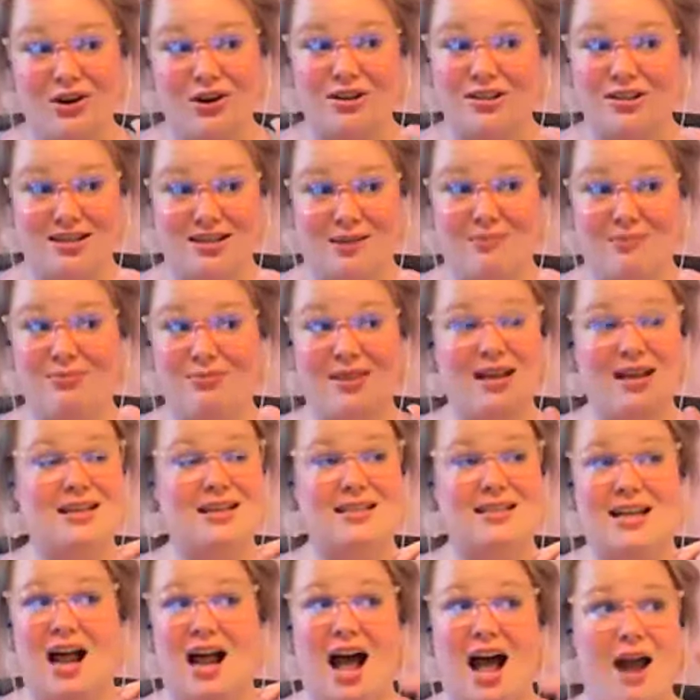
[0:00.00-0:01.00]
are some
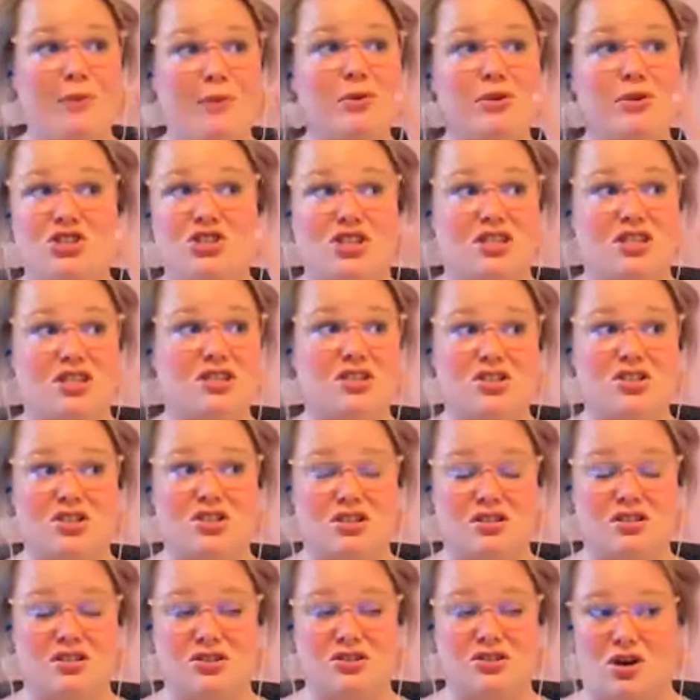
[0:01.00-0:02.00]
things that I will
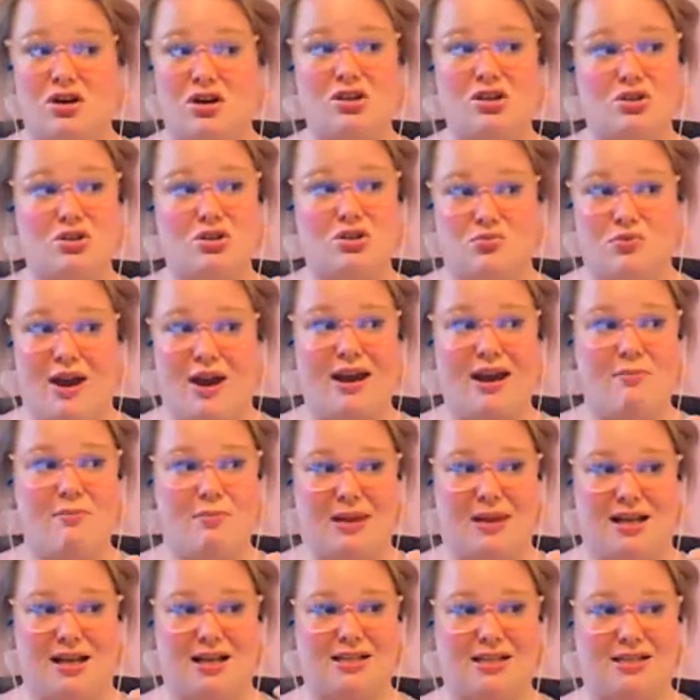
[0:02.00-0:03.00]
just start to write
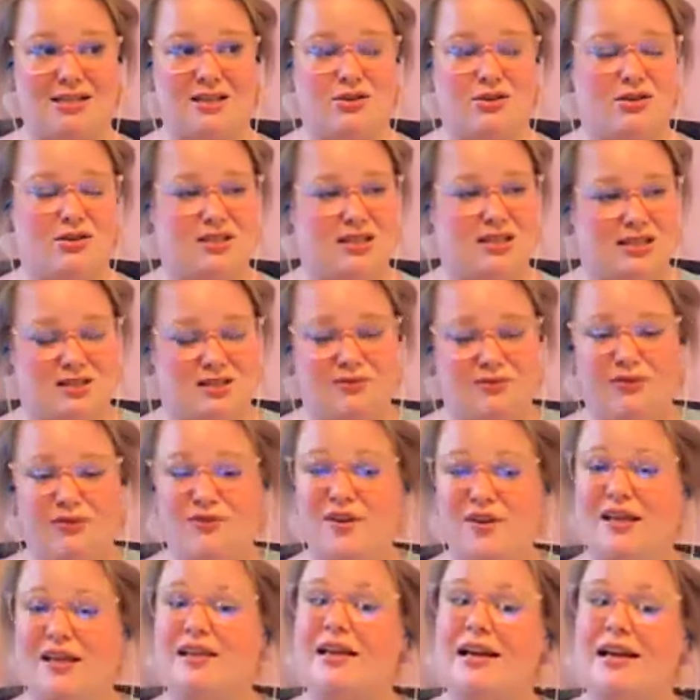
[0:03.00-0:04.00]
because there's this
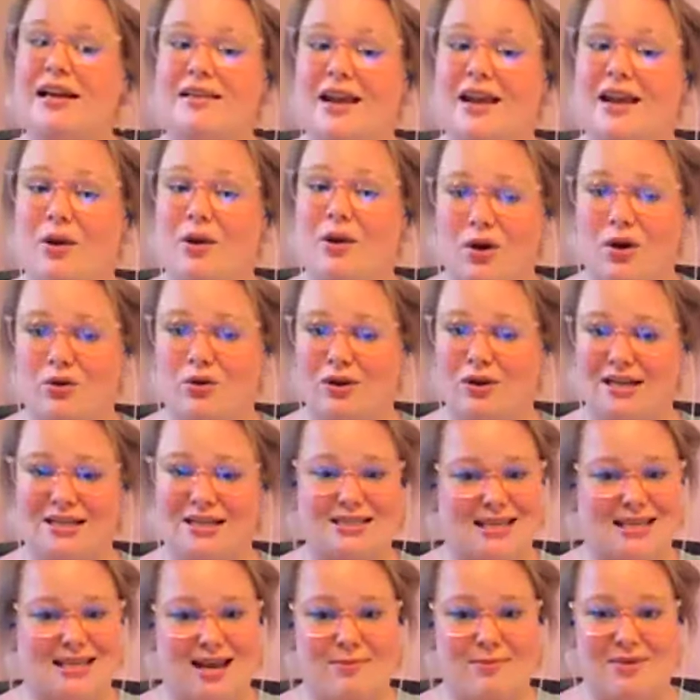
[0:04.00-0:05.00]
feeling that I want to
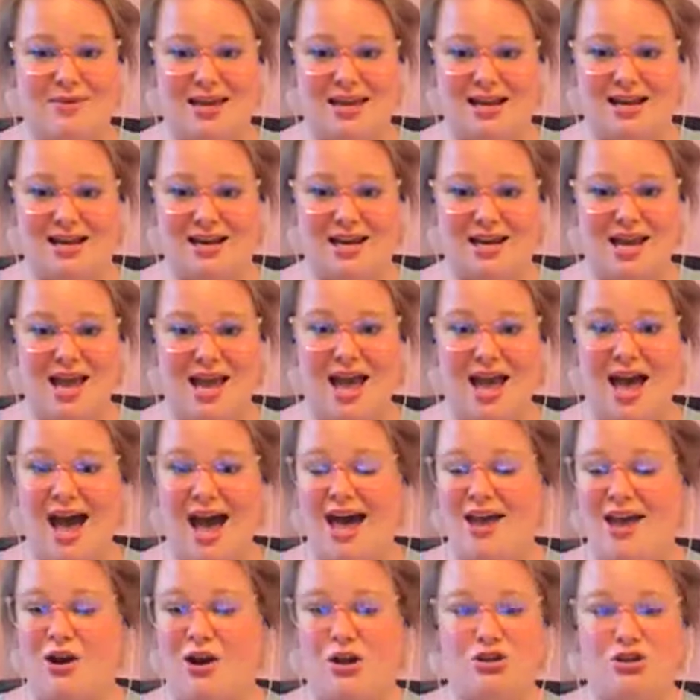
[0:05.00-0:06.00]
examine,
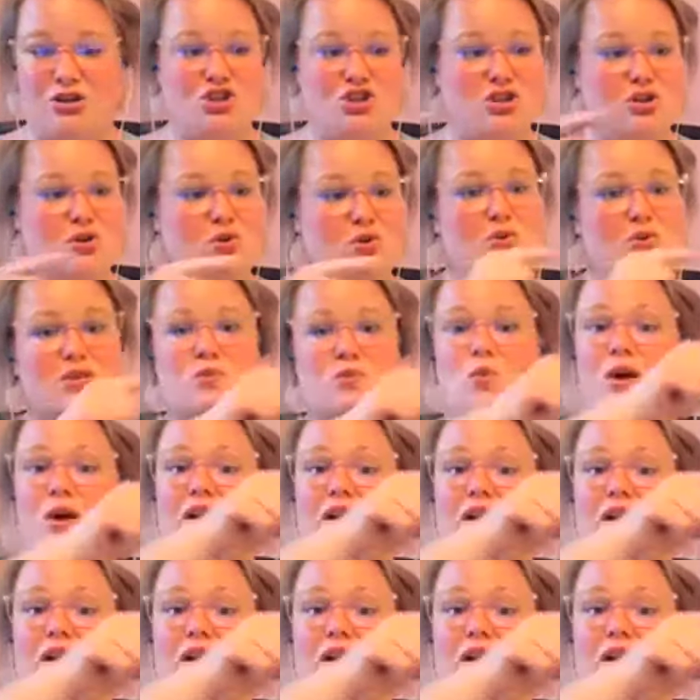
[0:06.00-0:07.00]
and I'll choose
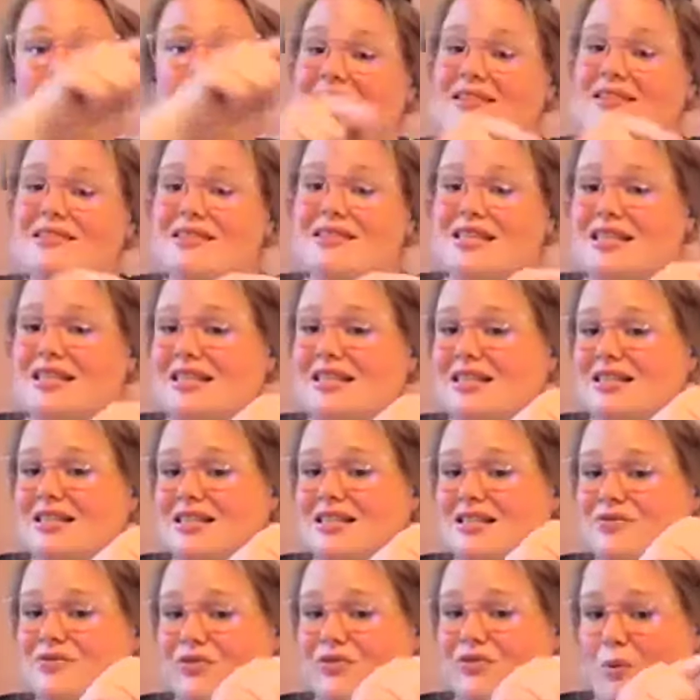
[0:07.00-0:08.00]
one of the
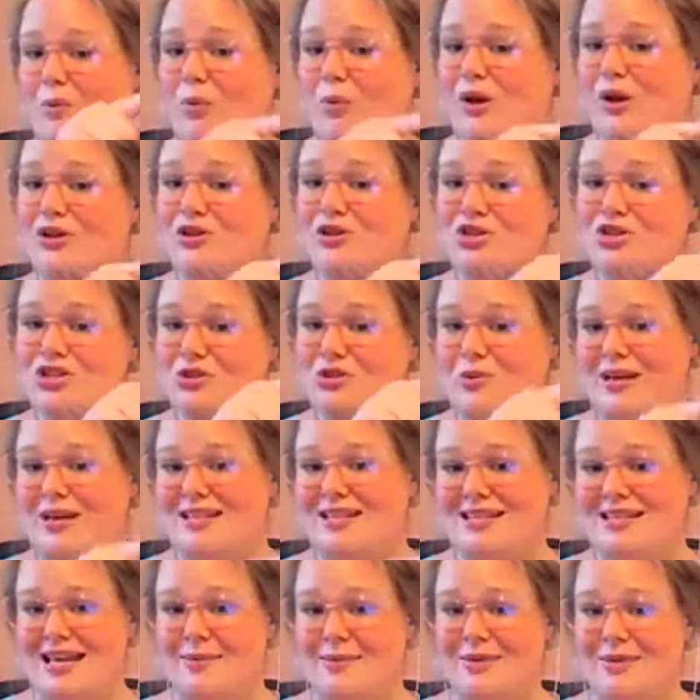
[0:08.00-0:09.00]
lenses from which
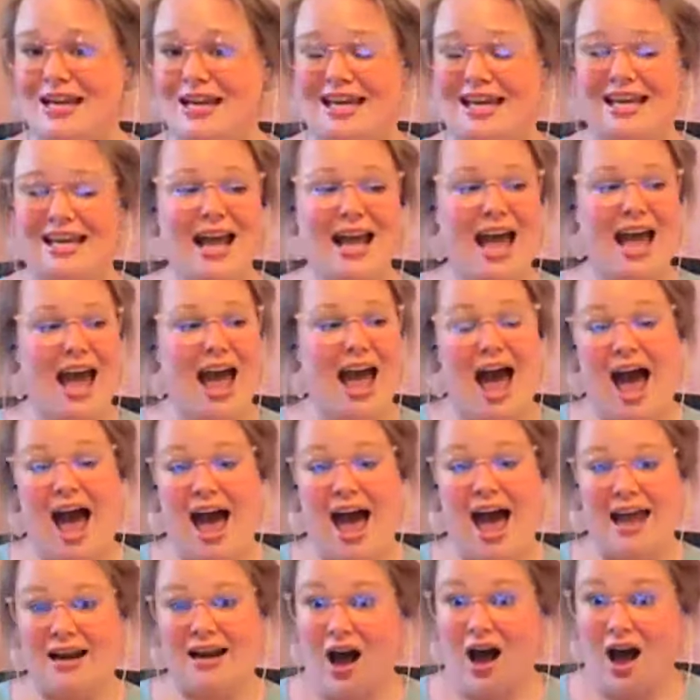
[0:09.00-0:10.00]
to examine it.
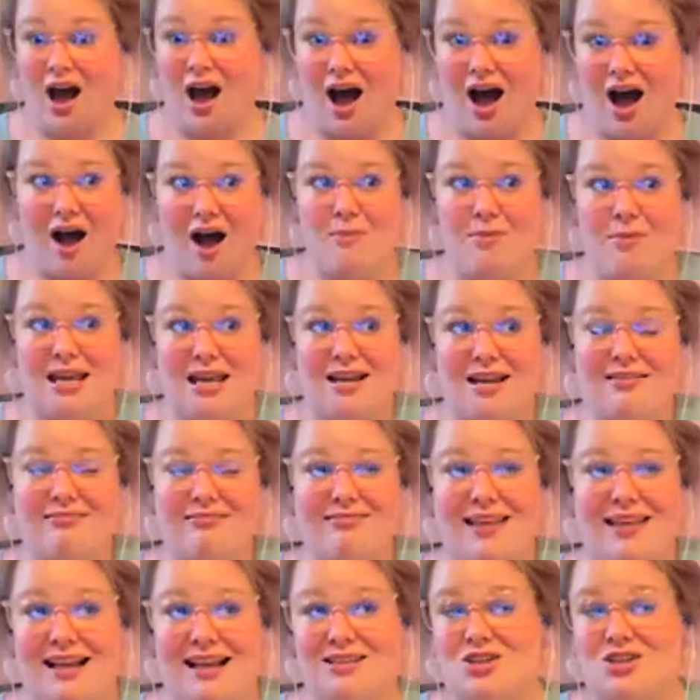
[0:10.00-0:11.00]
And I mean,
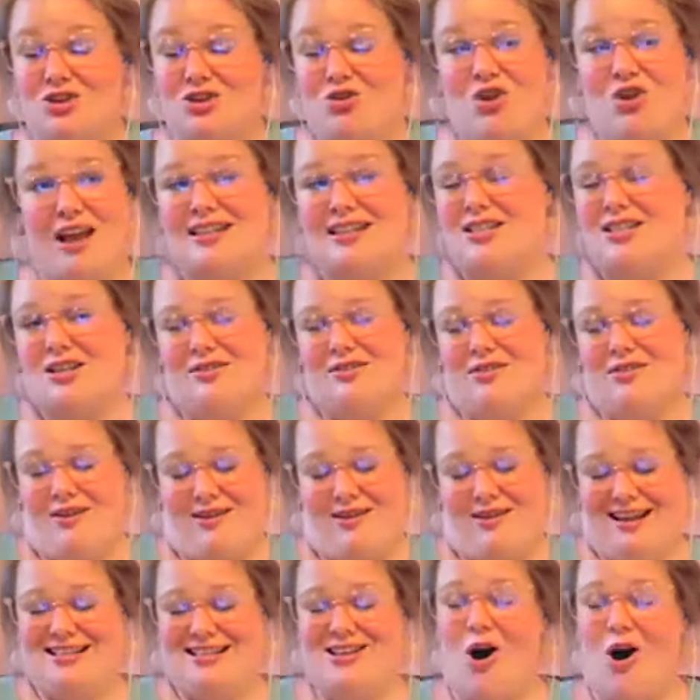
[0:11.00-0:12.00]

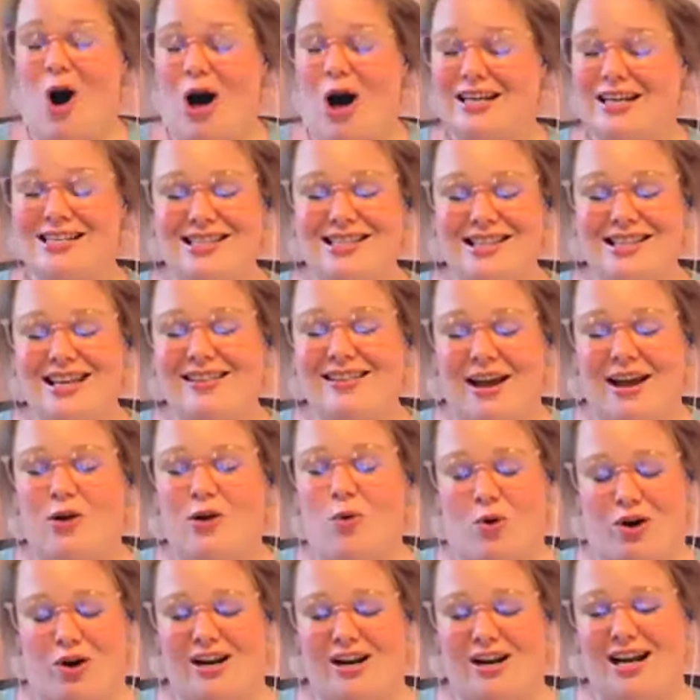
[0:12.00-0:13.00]
it's honestly
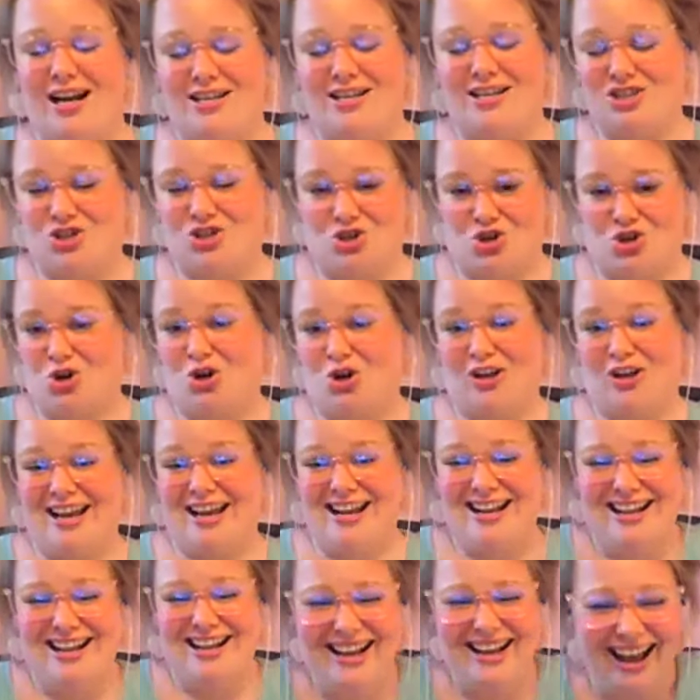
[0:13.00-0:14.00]
like organized
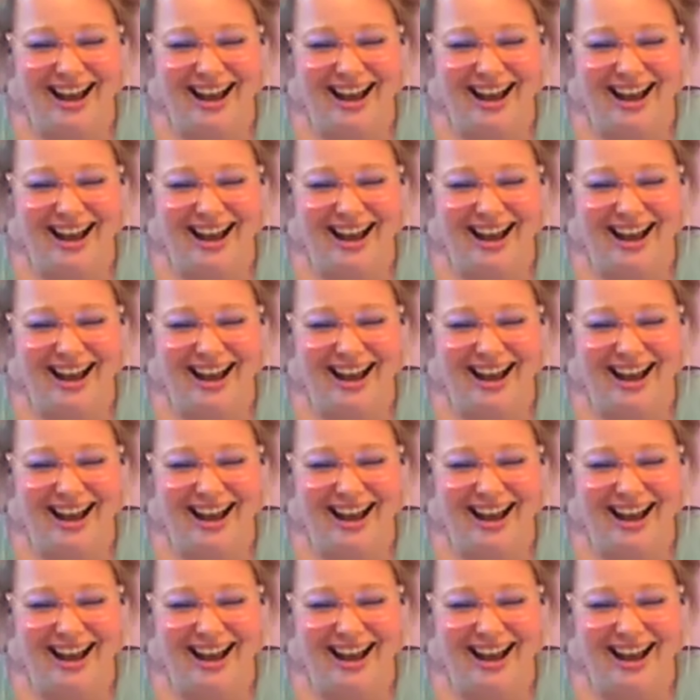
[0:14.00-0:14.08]
journaling.